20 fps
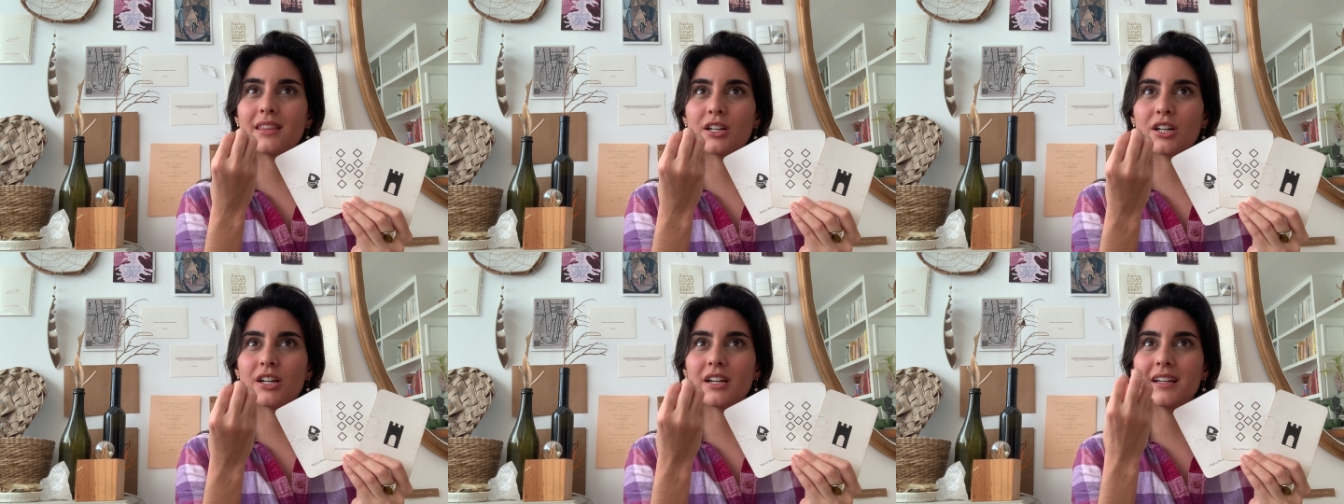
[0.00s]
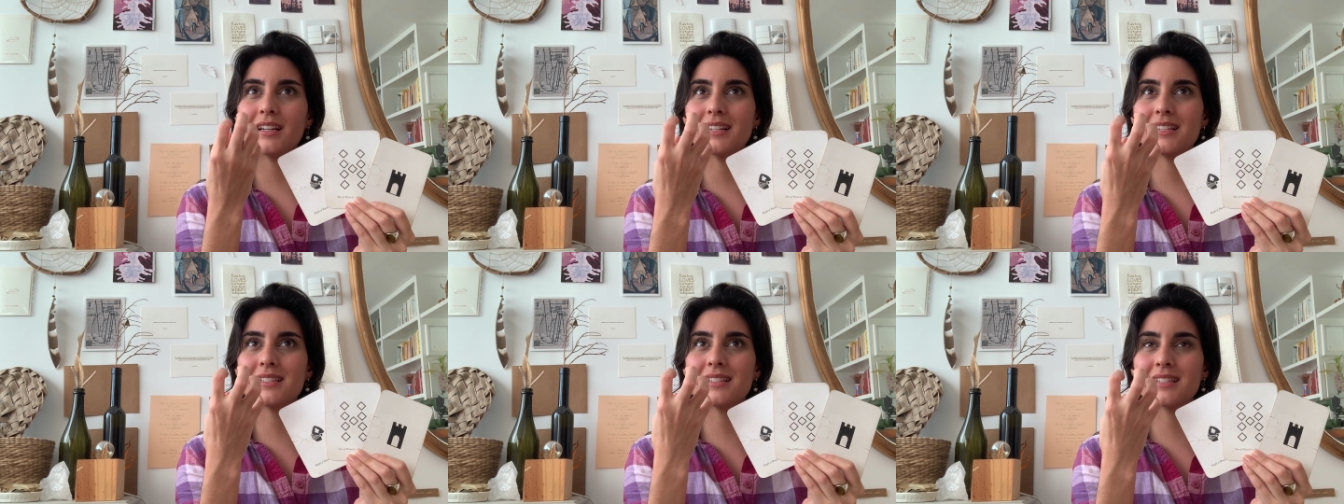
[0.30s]
there
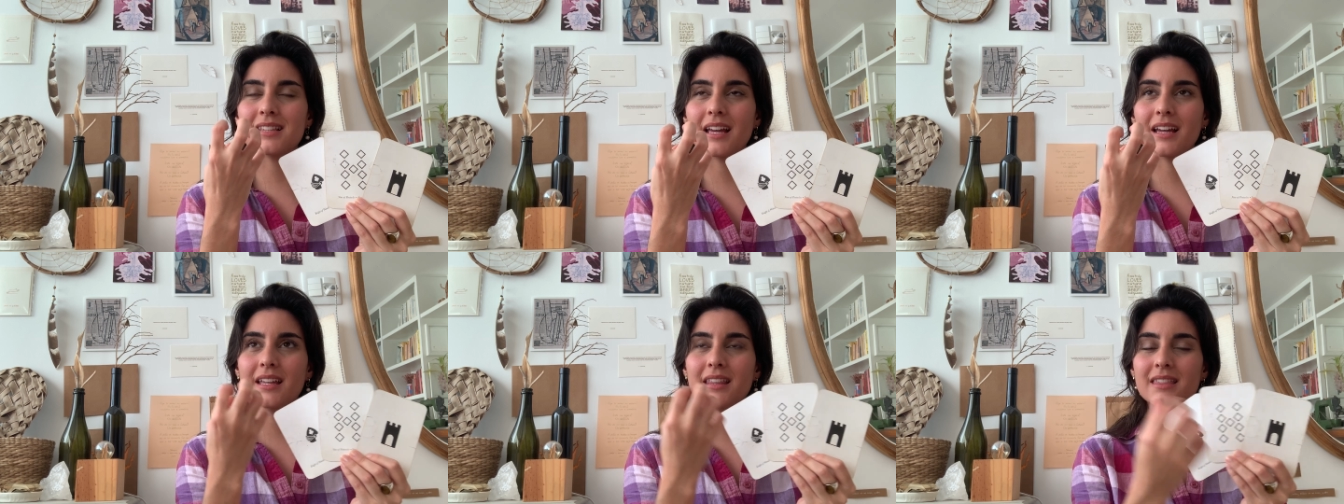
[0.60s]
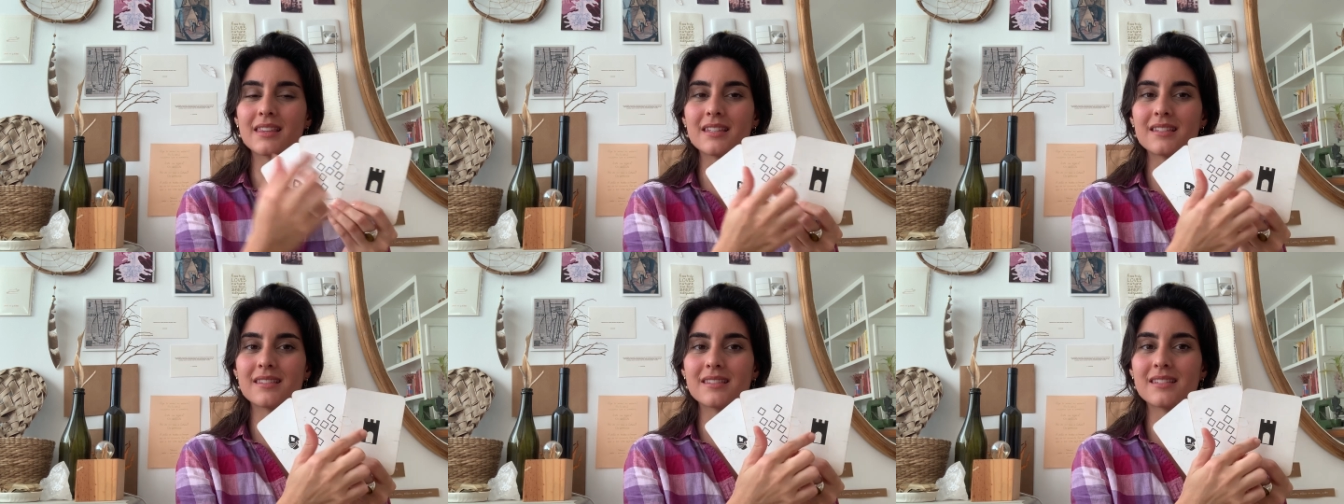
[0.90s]
is like
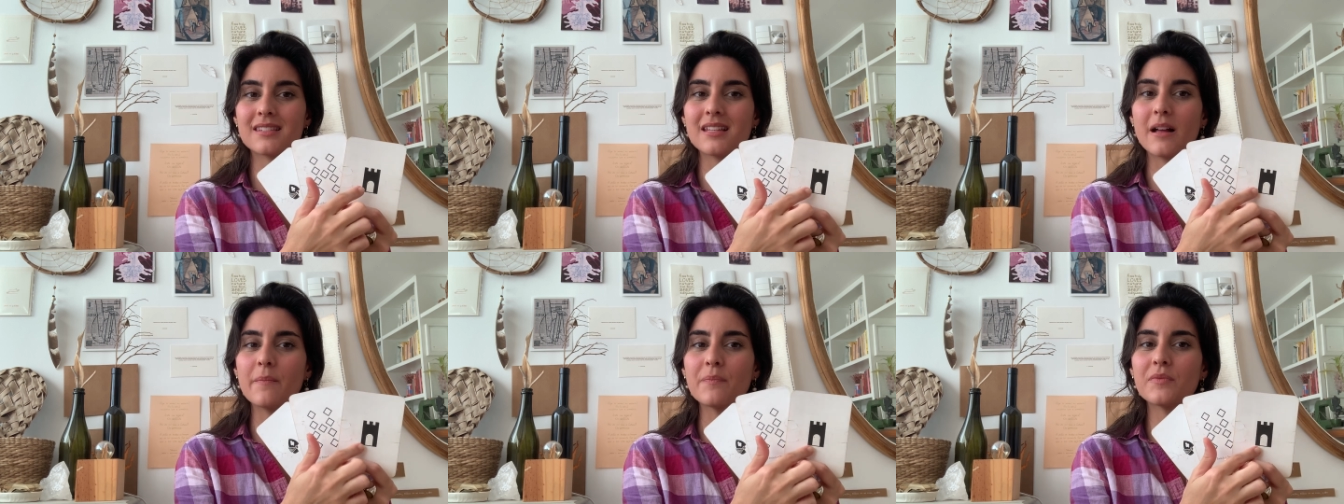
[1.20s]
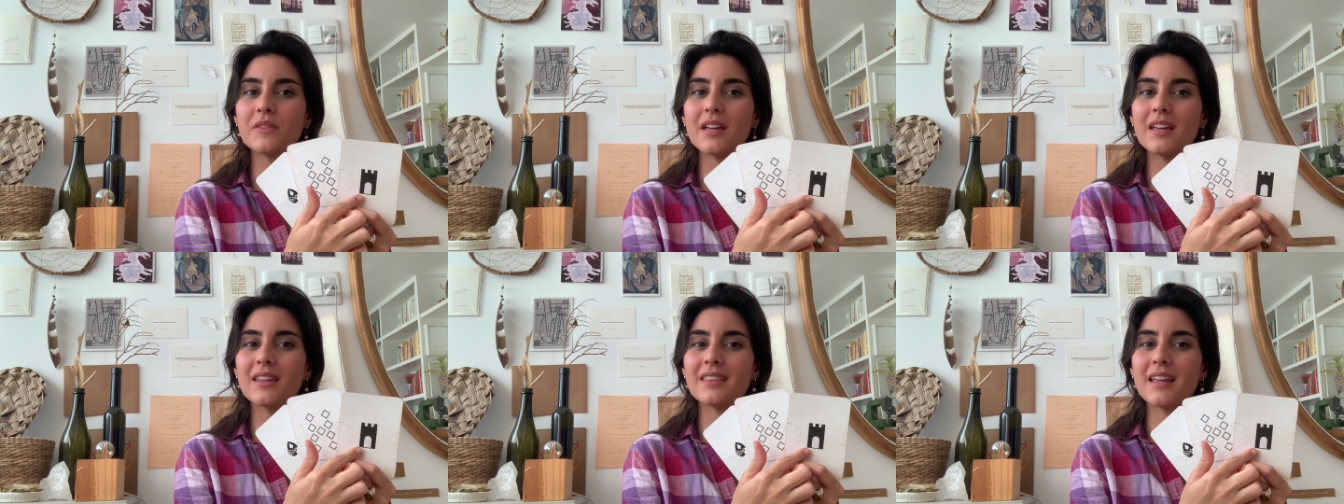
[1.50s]

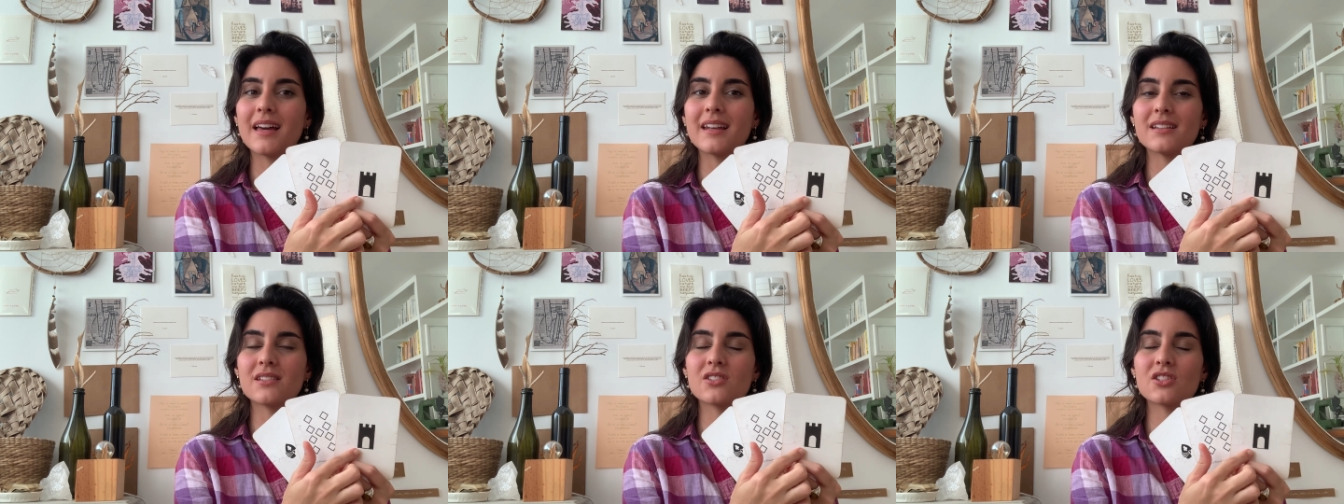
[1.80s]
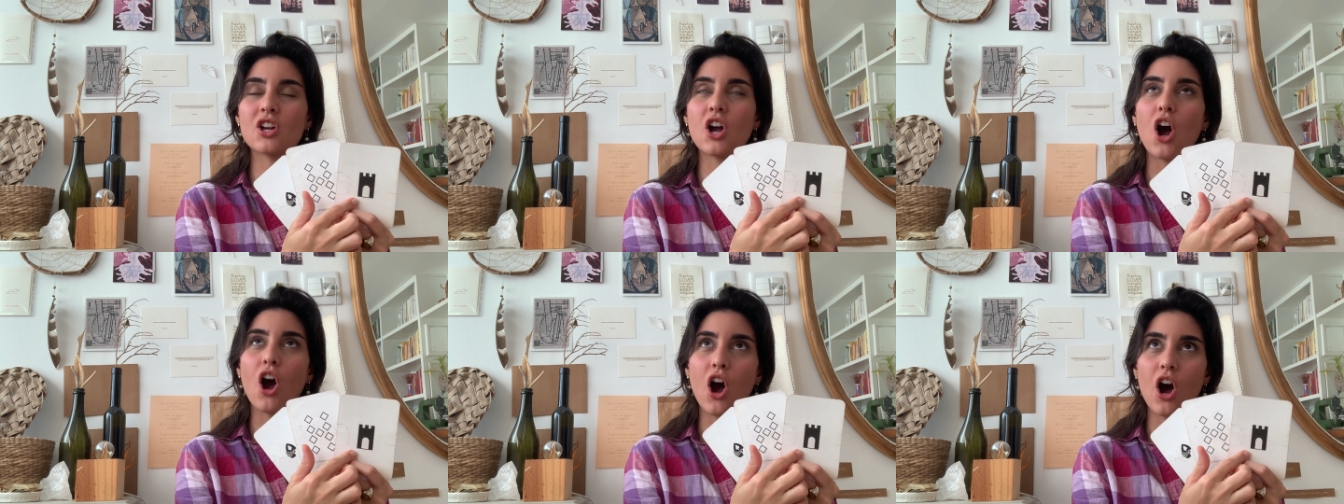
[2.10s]
something that is
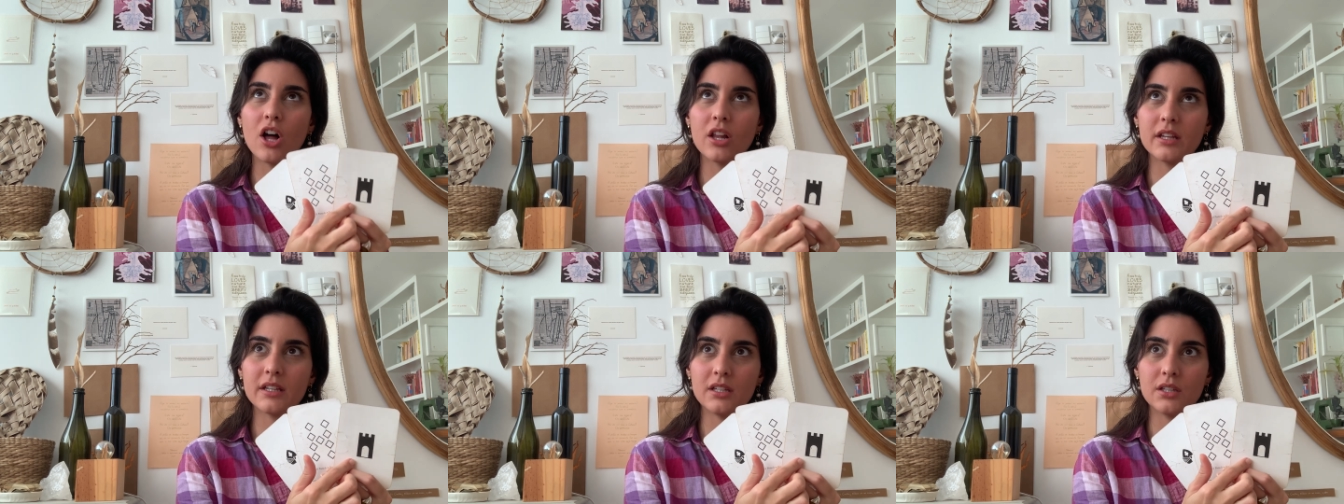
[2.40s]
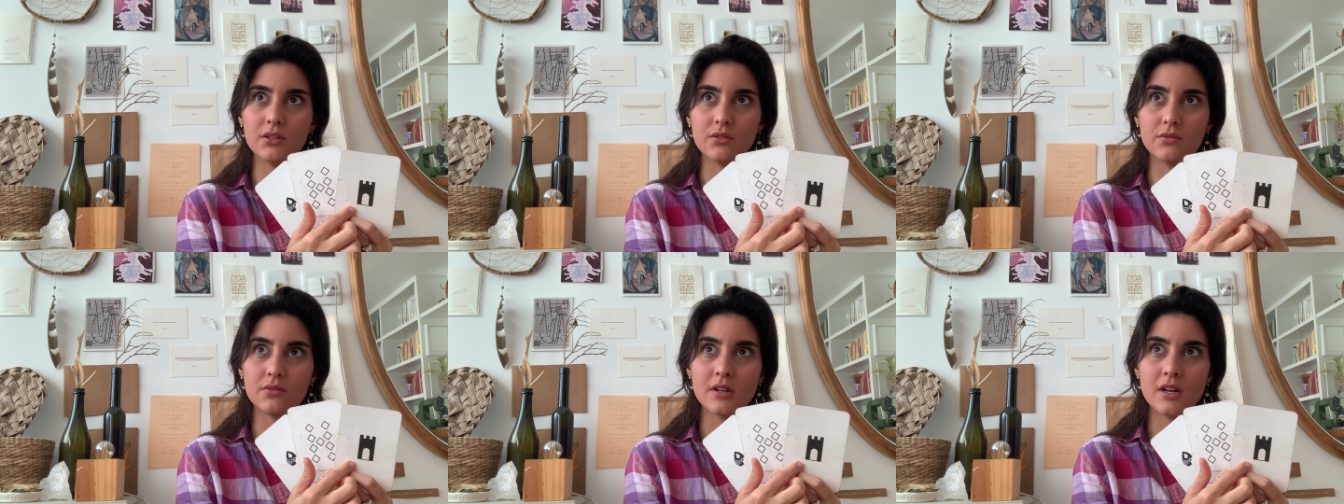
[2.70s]
calling
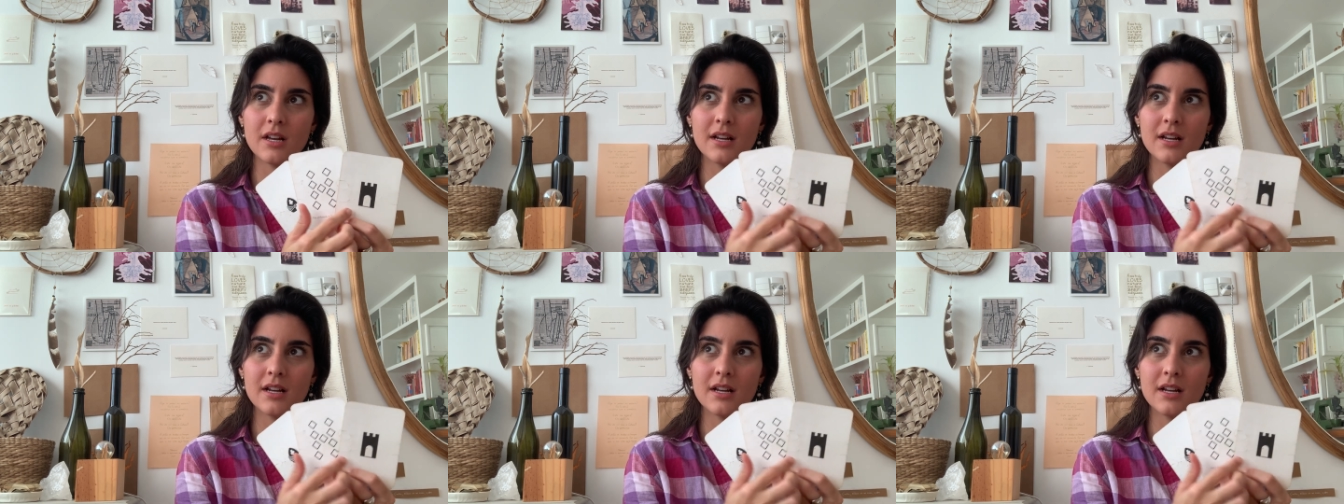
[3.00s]
you,